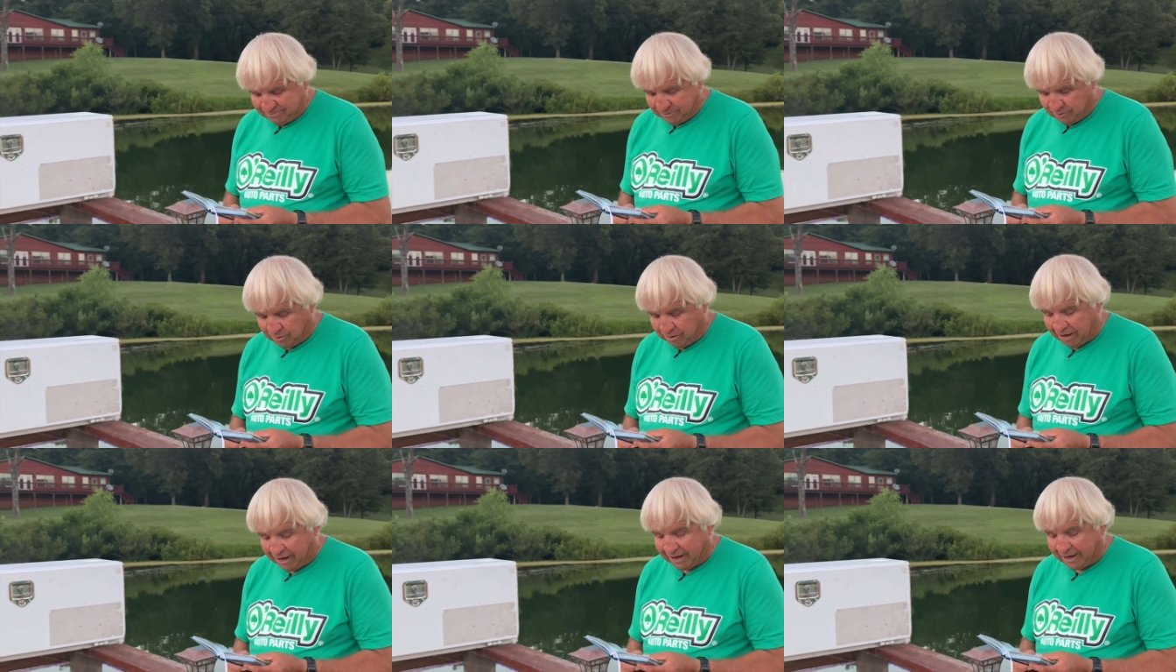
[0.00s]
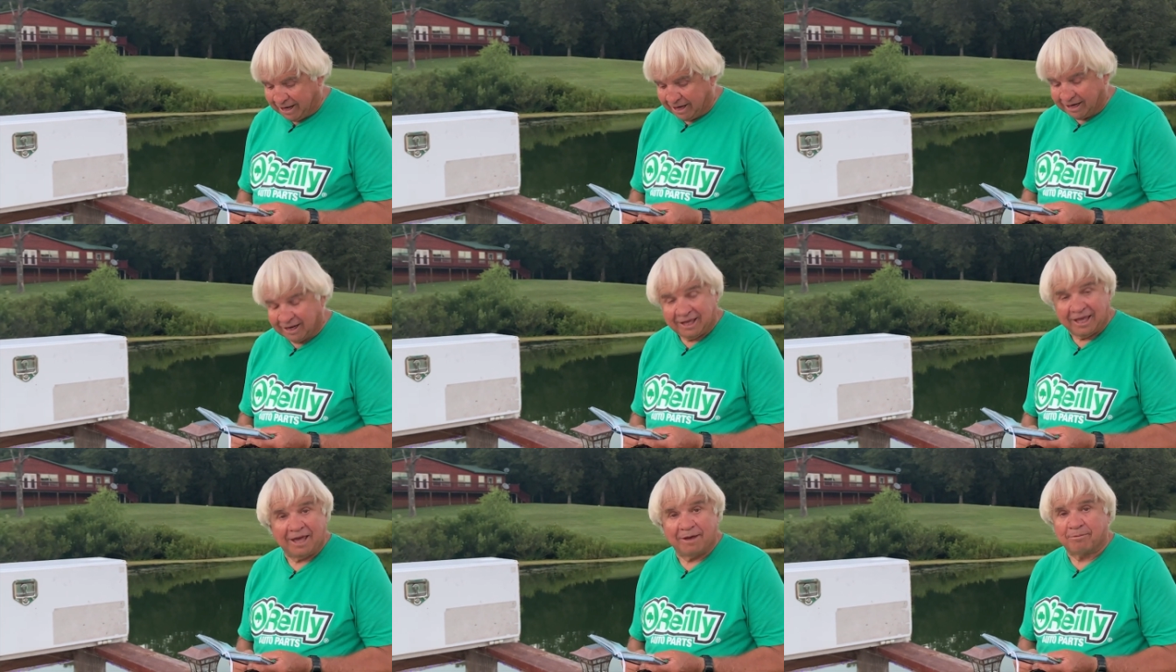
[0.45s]
We're not
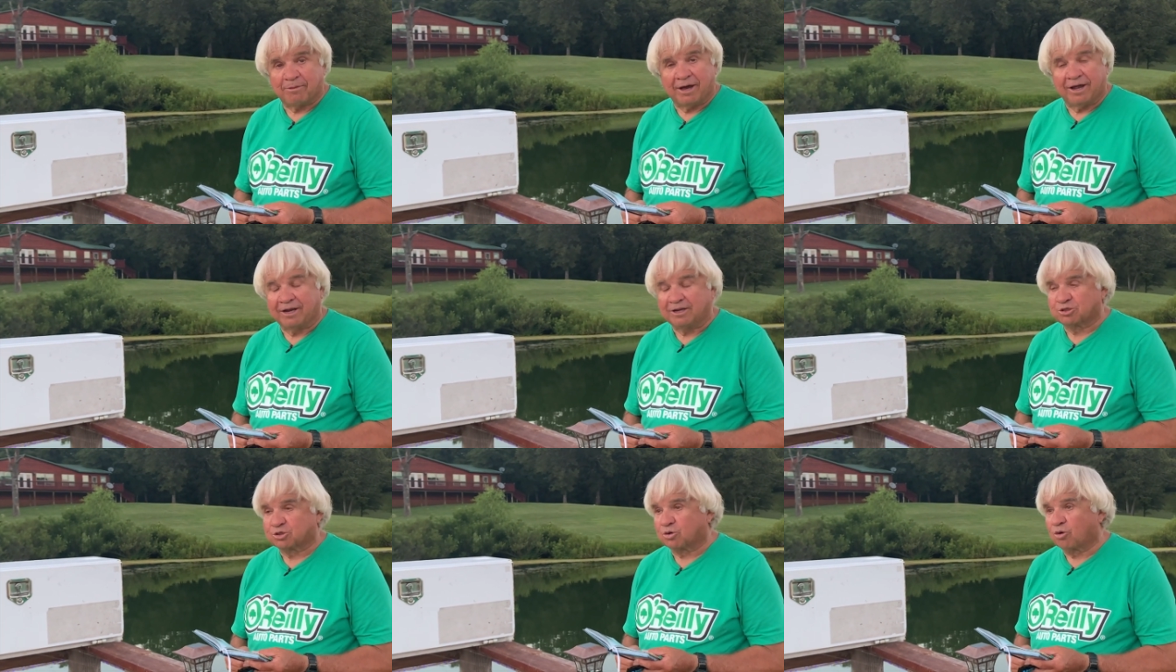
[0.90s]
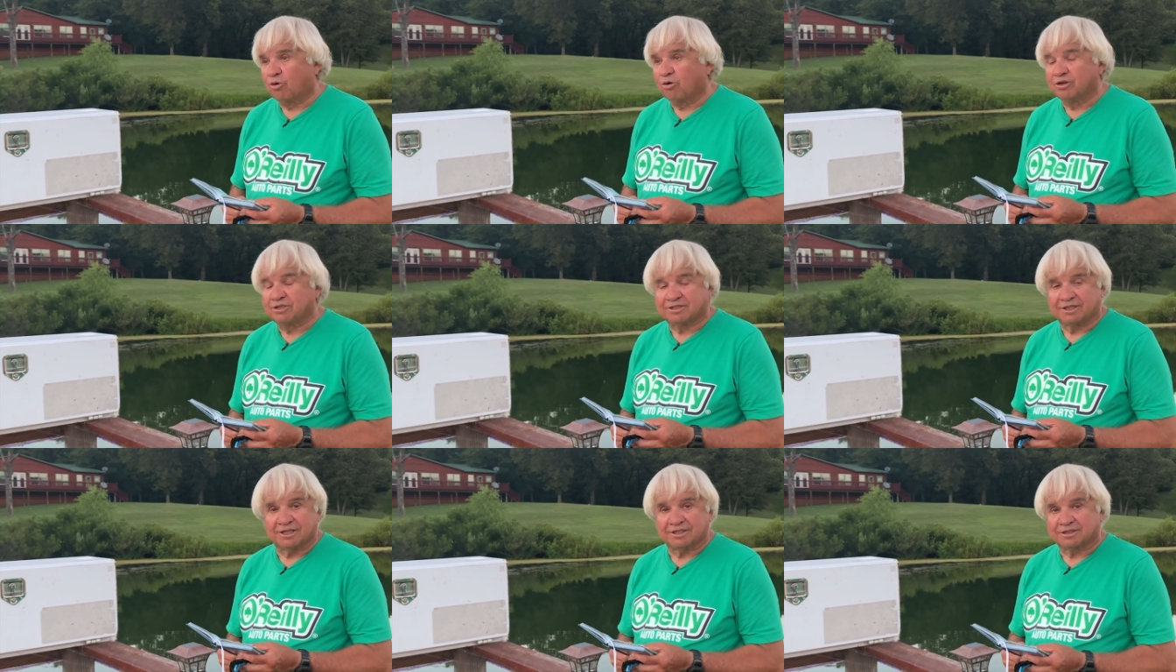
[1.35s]
handicapped by any
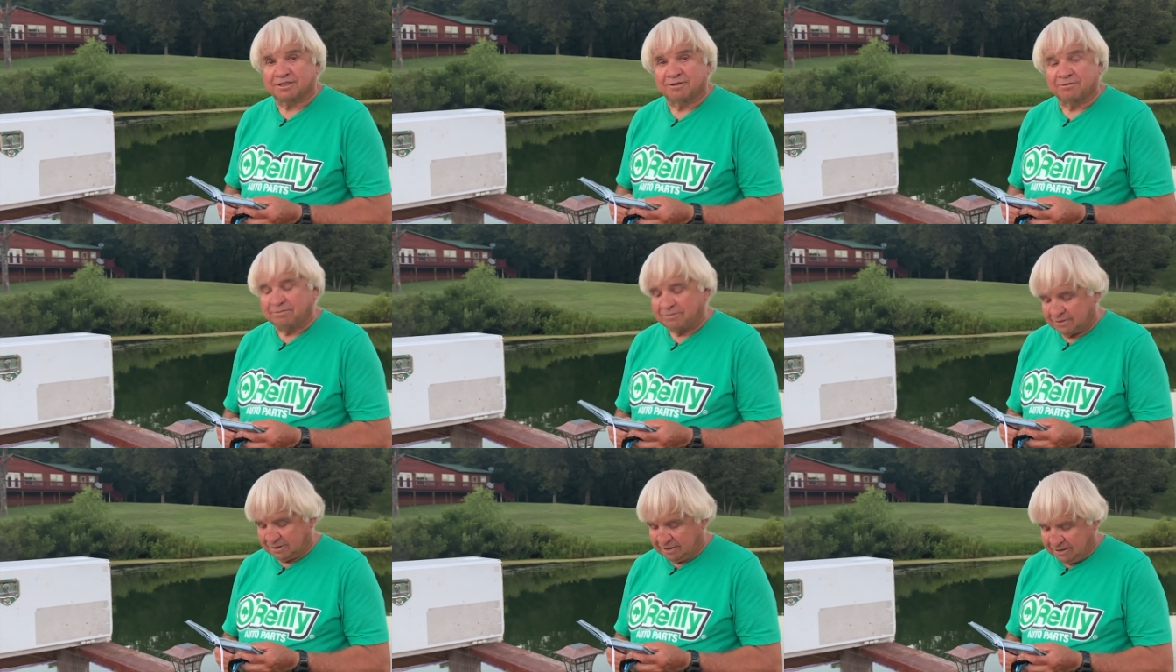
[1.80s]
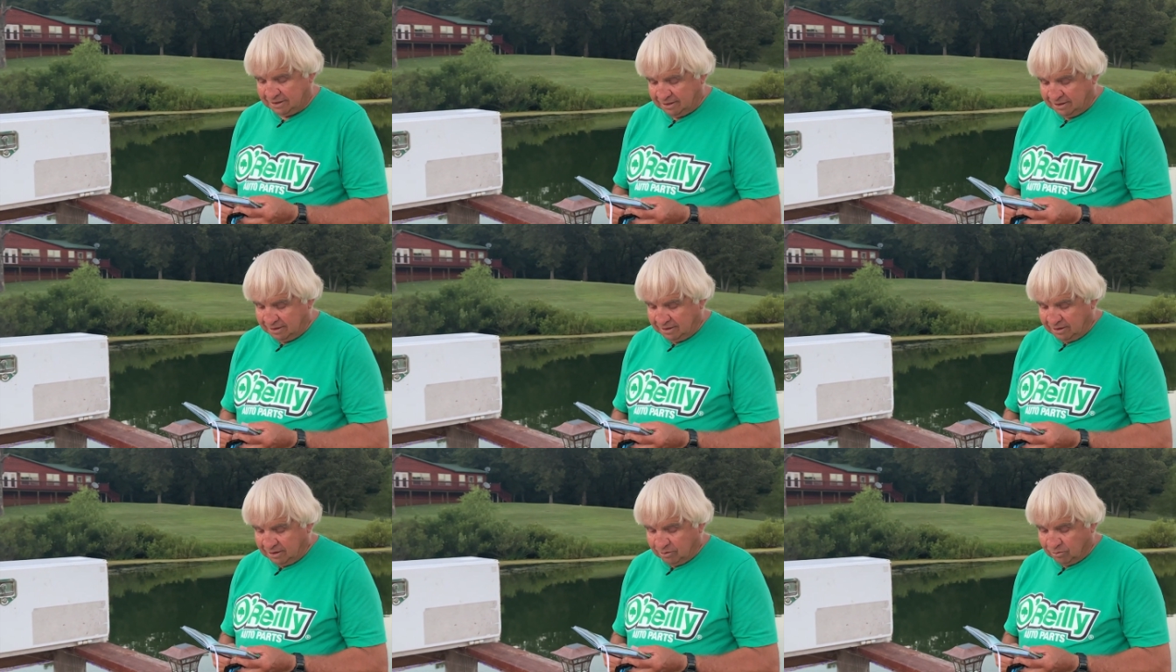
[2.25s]
scoring system.
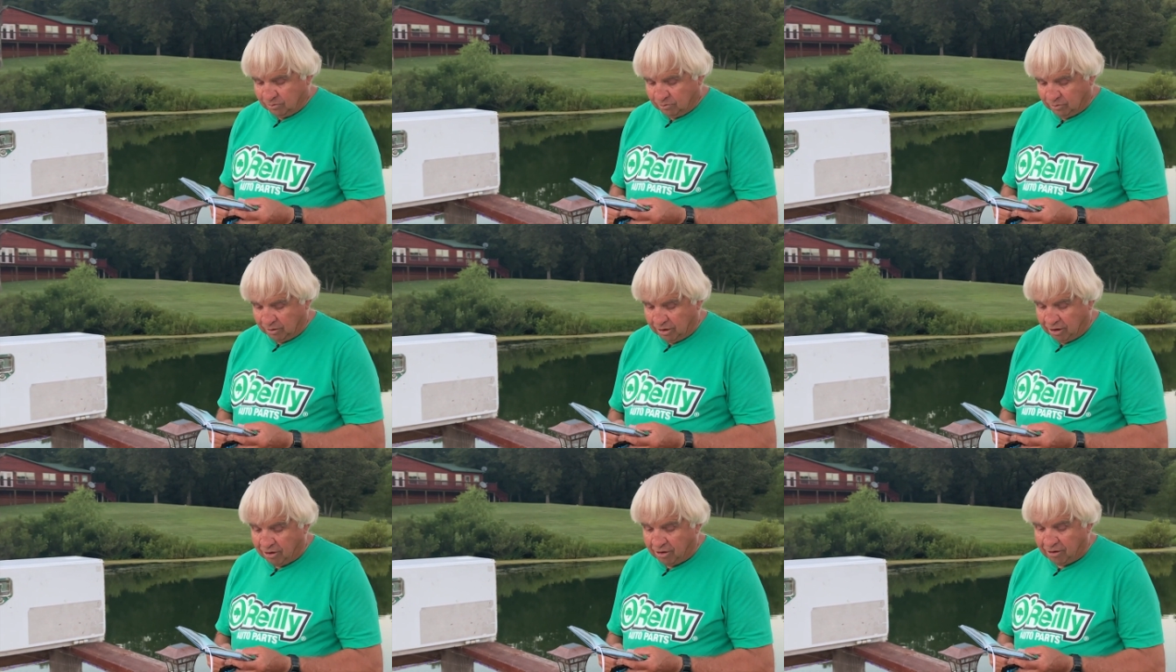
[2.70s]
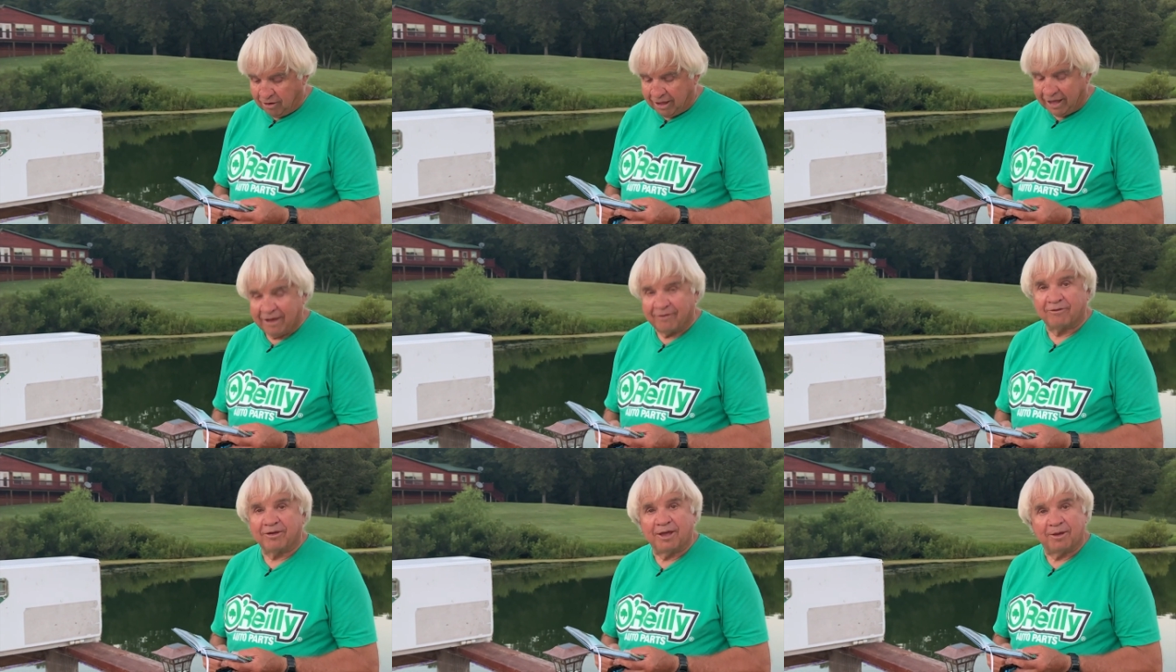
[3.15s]
We all
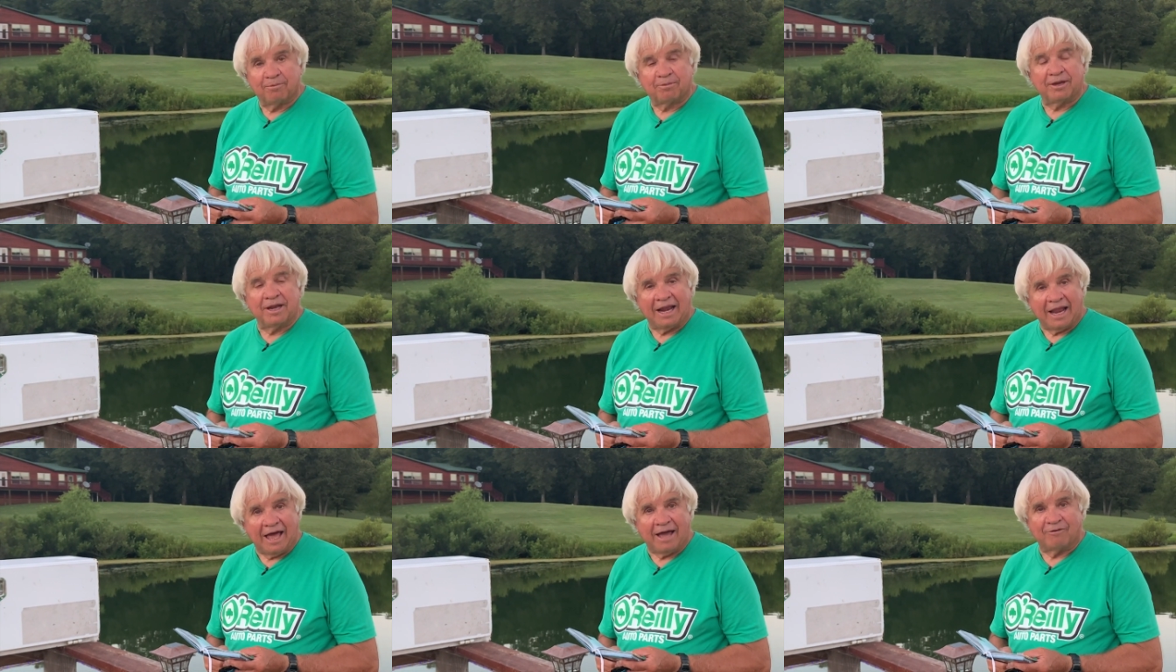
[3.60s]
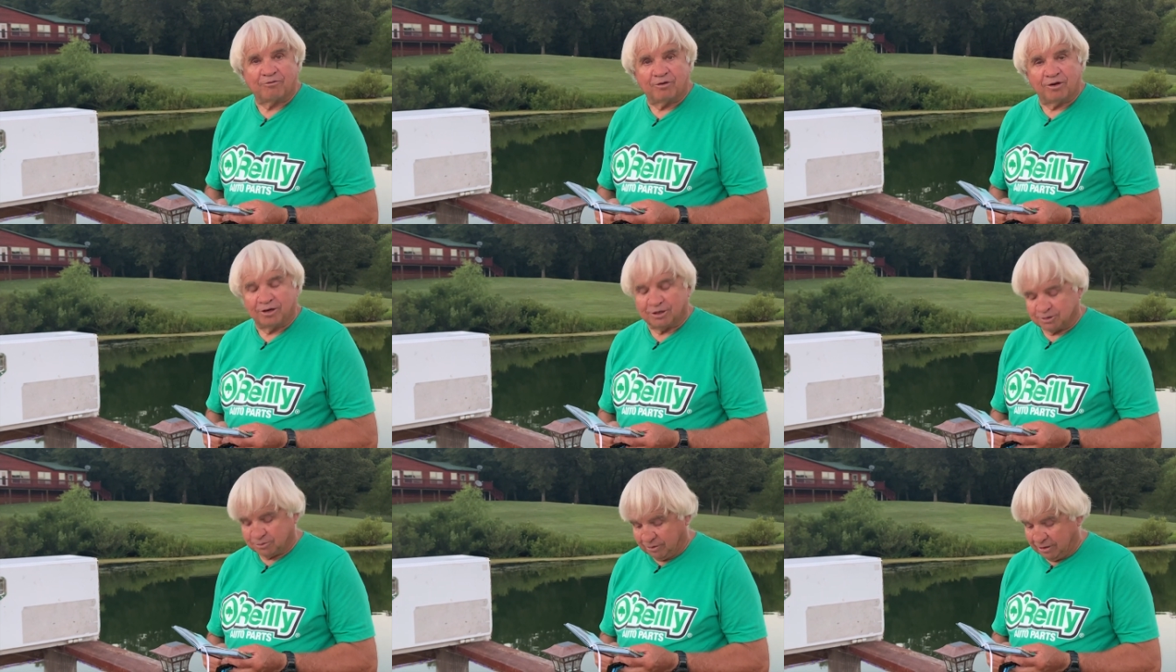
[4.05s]
have empty live wells.